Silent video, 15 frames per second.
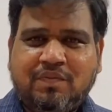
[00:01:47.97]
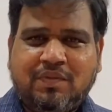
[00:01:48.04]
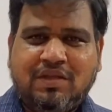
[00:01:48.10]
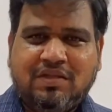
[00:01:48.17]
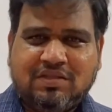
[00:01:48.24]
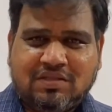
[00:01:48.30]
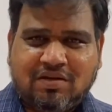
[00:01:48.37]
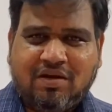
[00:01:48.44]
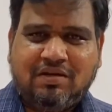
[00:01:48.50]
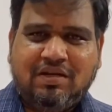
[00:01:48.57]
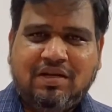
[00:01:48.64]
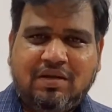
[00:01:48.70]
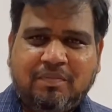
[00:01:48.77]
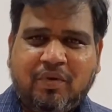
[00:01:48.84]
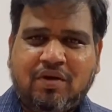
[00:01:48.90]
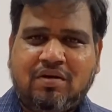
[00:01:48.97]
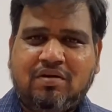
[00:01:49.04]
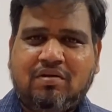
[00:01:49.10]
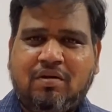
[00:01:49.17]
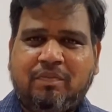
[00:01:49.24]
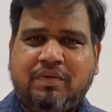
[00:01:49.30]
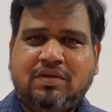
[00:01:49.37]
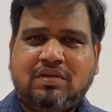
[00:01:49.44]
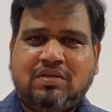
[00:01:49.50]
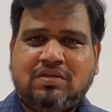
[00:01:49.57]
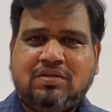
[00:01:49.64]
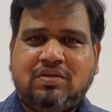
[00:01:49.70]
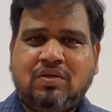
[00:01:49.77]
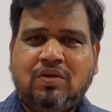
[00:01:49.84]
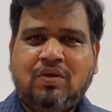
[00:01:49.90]
the starting important topic
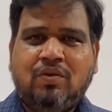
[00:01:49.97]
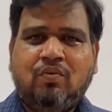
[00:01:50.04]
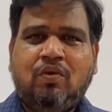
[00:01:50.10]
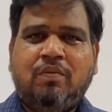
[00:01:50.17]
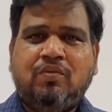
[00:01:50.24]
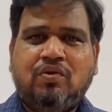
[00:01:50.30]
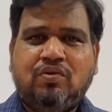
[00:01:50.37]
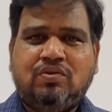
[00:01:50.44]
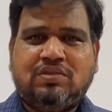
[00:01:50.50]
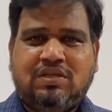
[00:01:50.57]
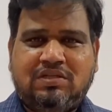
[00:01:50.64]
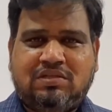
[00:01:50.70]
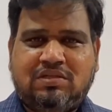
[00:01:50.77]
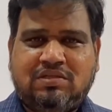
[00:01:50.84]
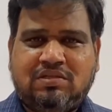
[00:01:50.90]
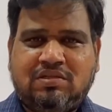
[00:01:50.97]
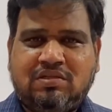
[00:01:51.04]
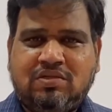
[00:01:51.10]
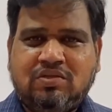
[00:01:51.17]
is homeostasis.